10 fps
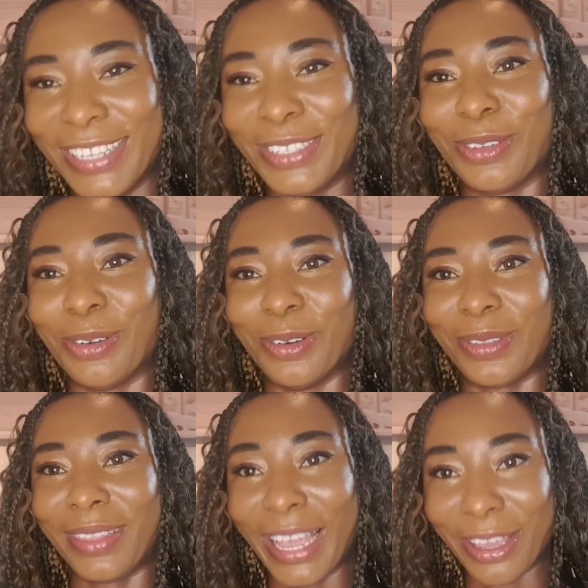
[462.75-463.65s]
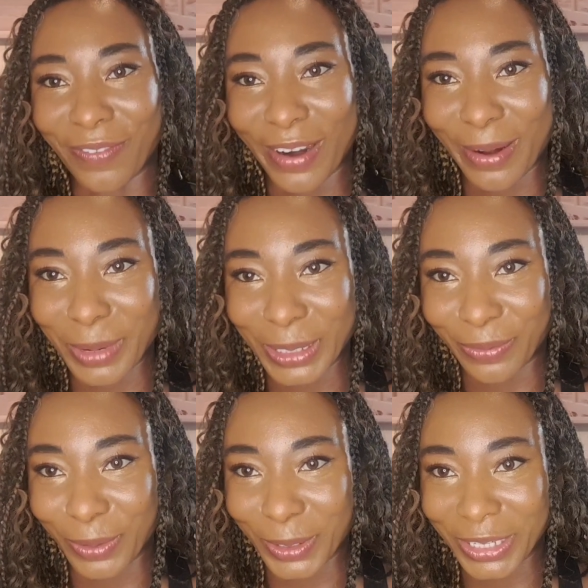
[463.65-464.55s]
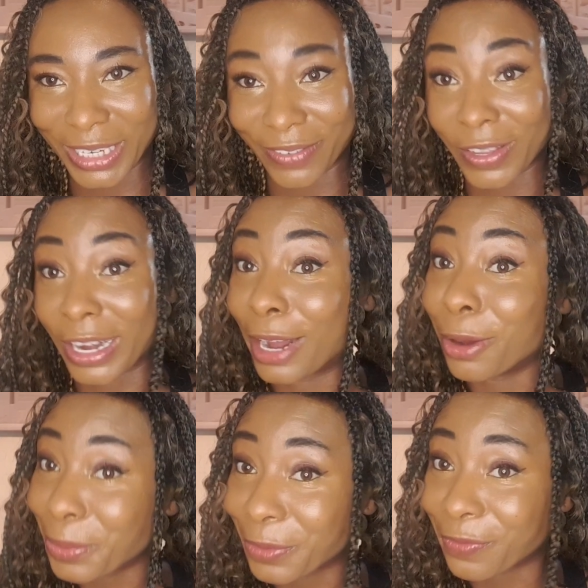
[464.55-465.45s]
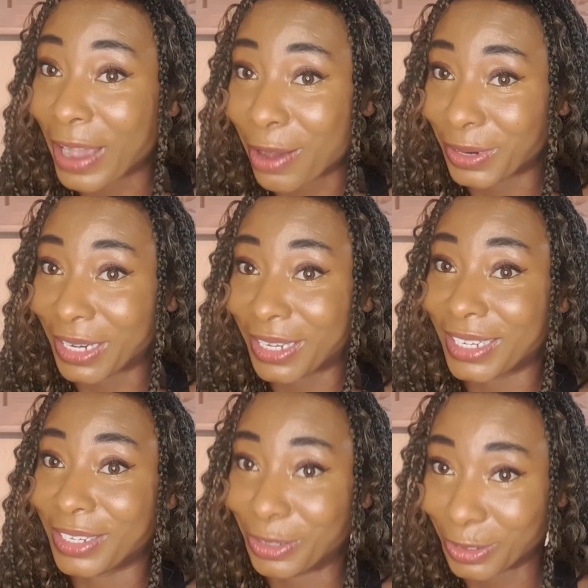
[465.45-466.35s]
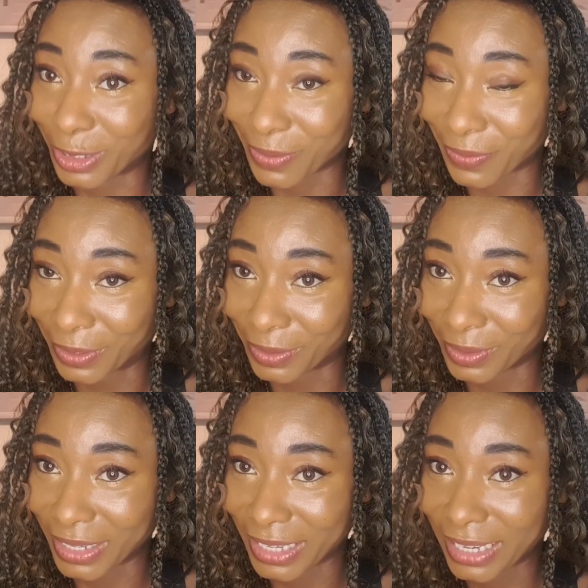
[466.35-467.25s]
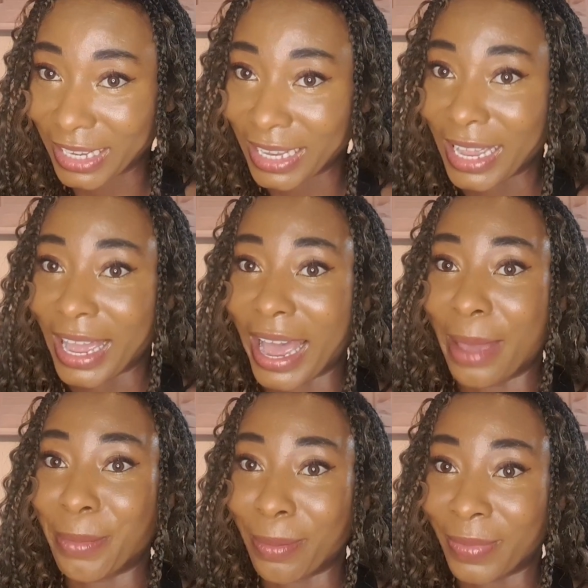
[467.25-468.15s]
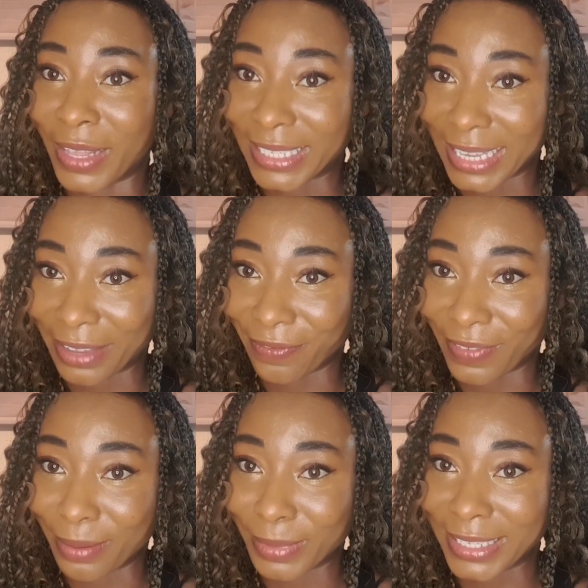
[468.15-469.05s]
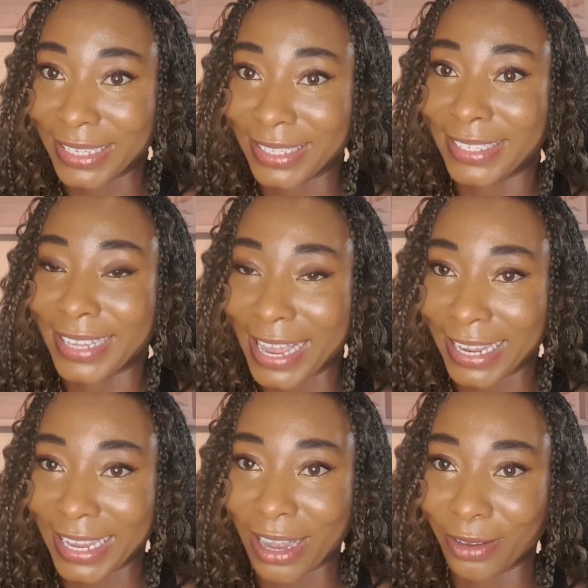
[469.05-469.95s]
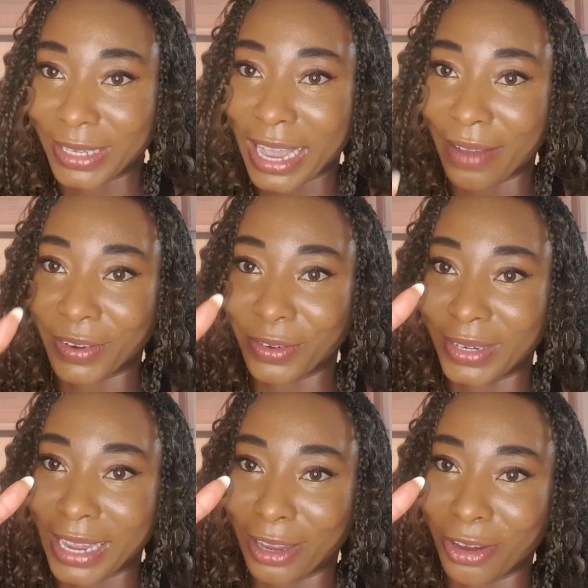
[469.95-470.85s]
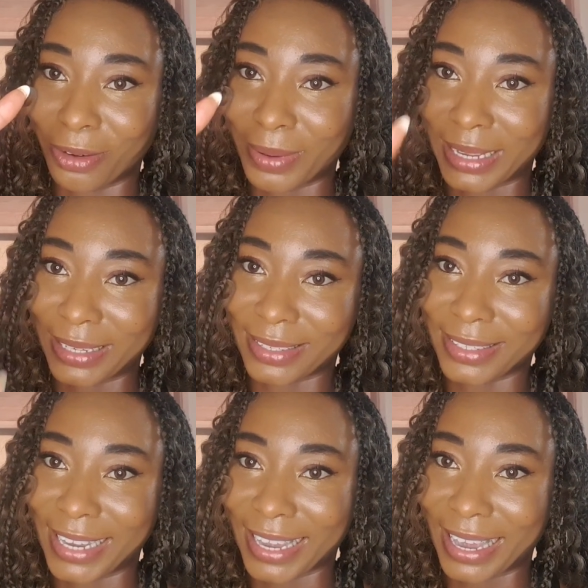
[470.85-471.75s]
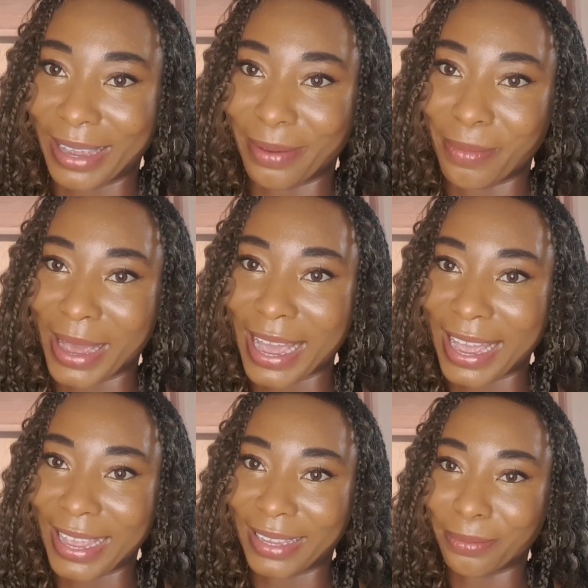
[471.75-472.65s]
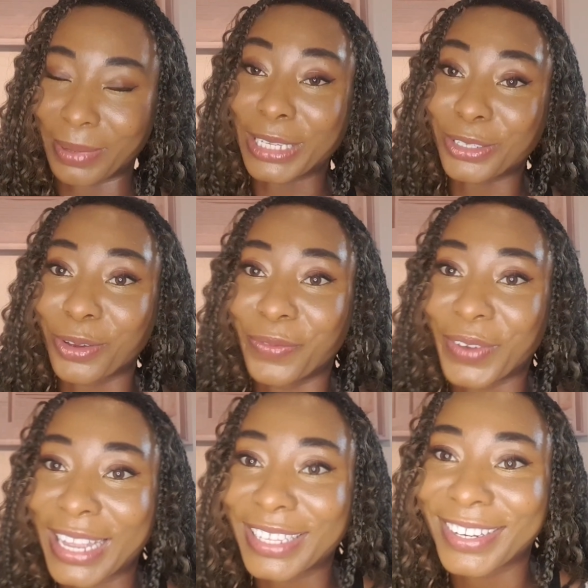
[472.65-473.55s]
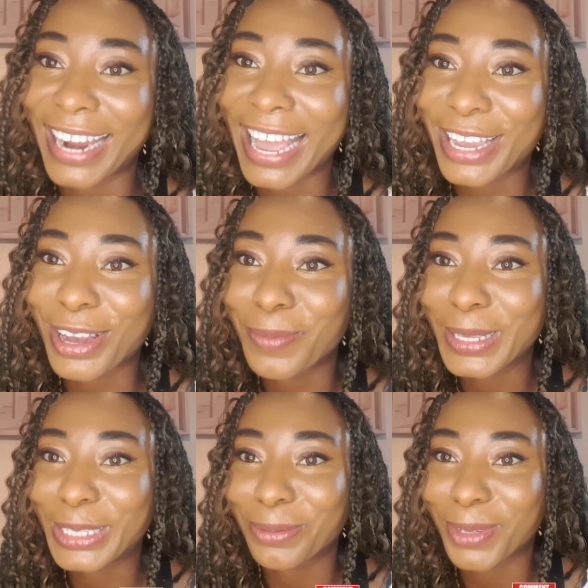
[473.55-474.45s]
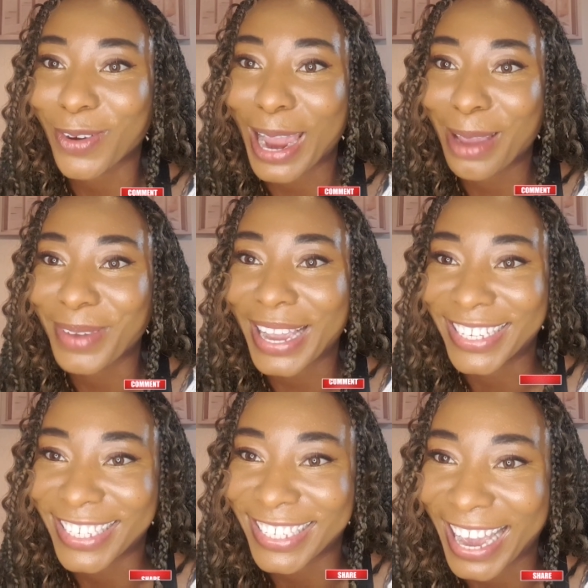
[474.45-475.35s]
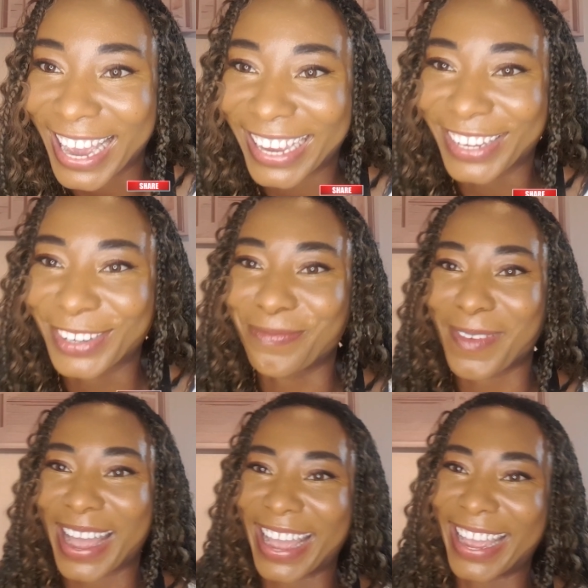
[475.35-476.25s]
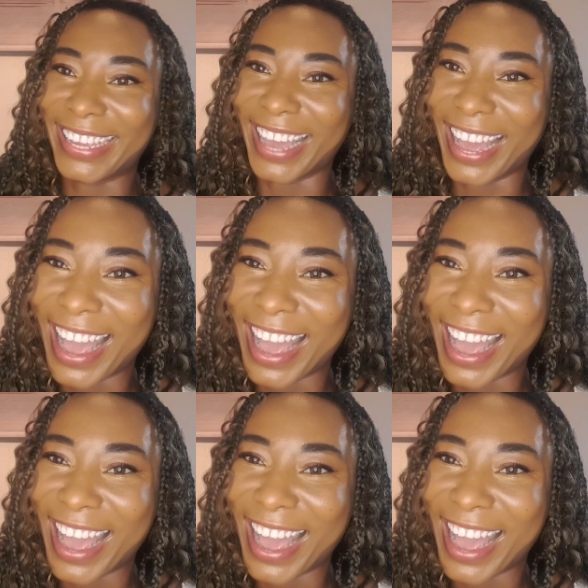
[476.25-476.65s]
So thank you very much for watching this video, and I hope you found it useful. I'm Emem, the Singing Pharmacist, signing out. Have a good day and God bless. Take care. Bye. Please don't forget to like, comment, subscribe, and share. Goodbye.